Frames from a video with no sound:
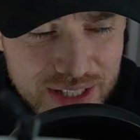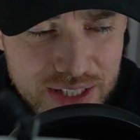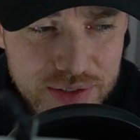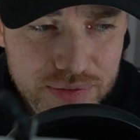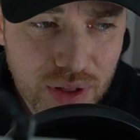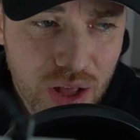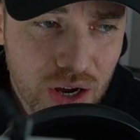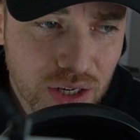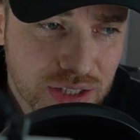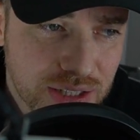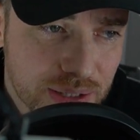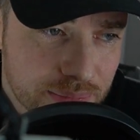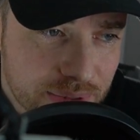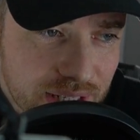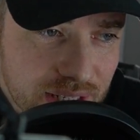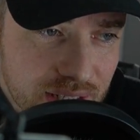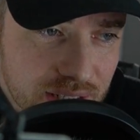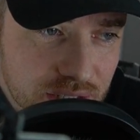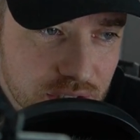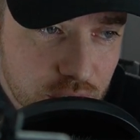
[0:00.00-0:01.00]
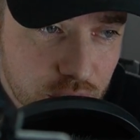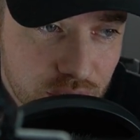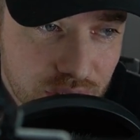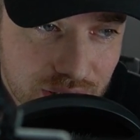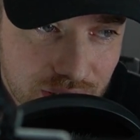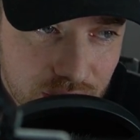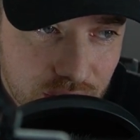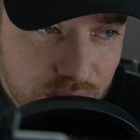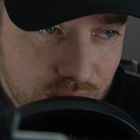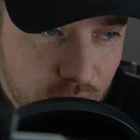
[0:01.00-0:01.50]
these vlogs up because you
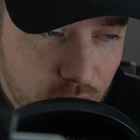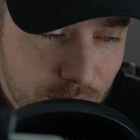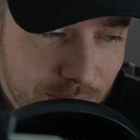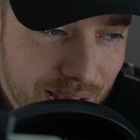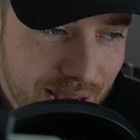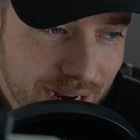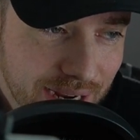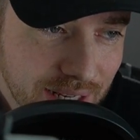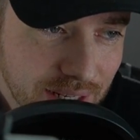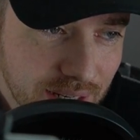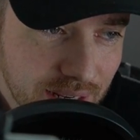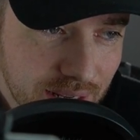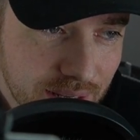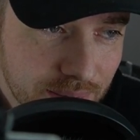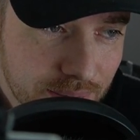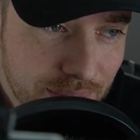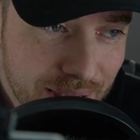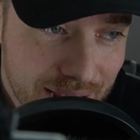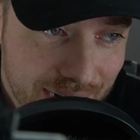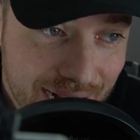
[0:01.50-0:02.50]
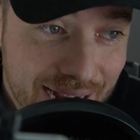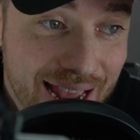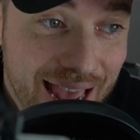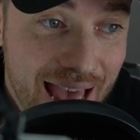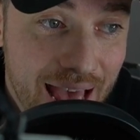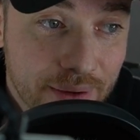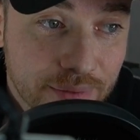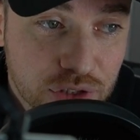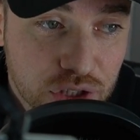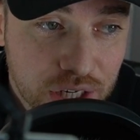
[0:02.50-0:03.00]
can literally go back and man, I
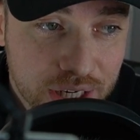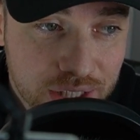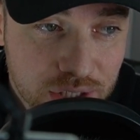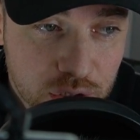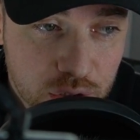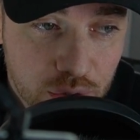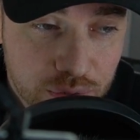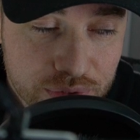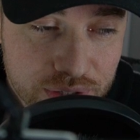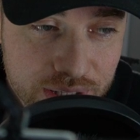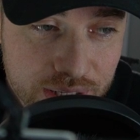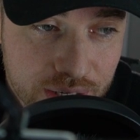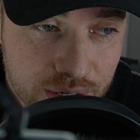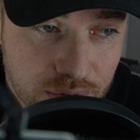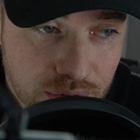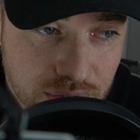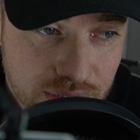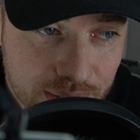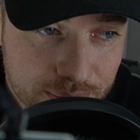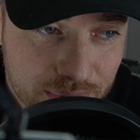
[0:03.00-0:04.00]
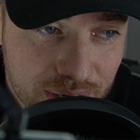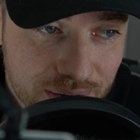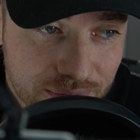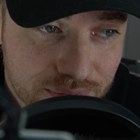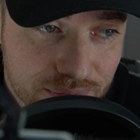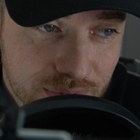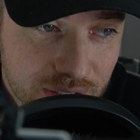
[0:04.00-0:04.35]
have changed over the years. I mean, I've